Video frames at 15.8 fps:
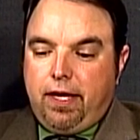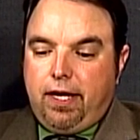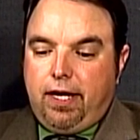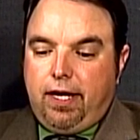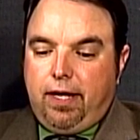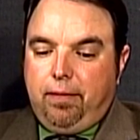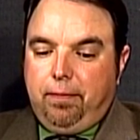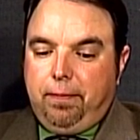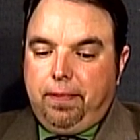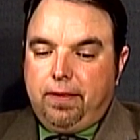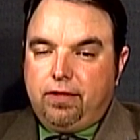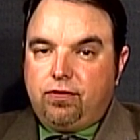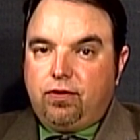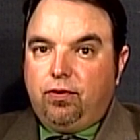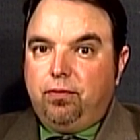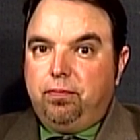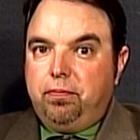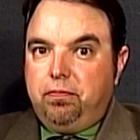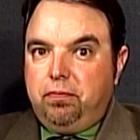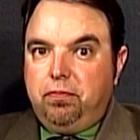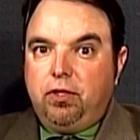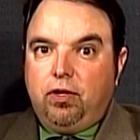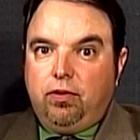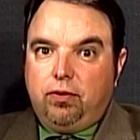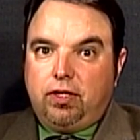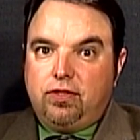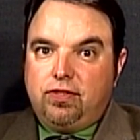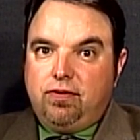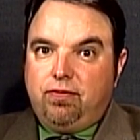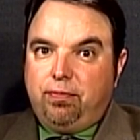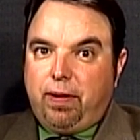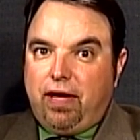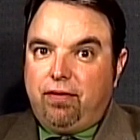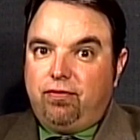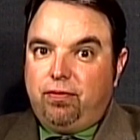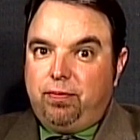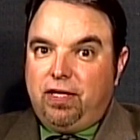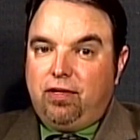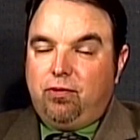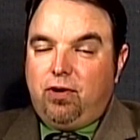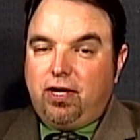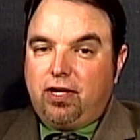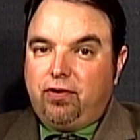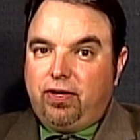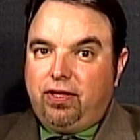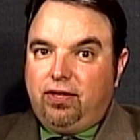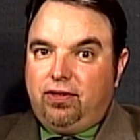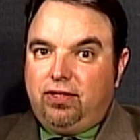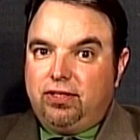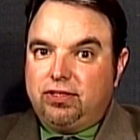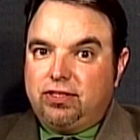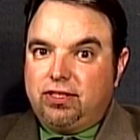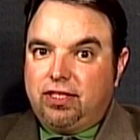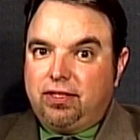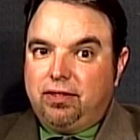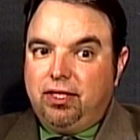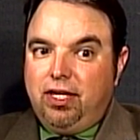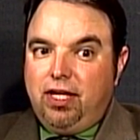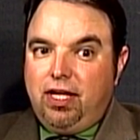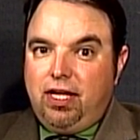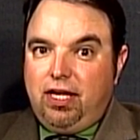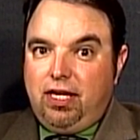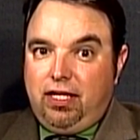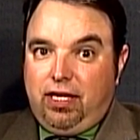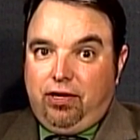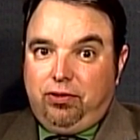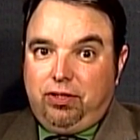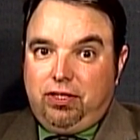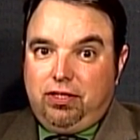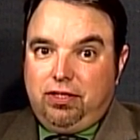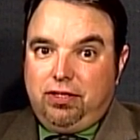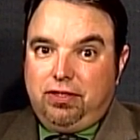You can see for Pat Verbeek walking around the halls, hitting out.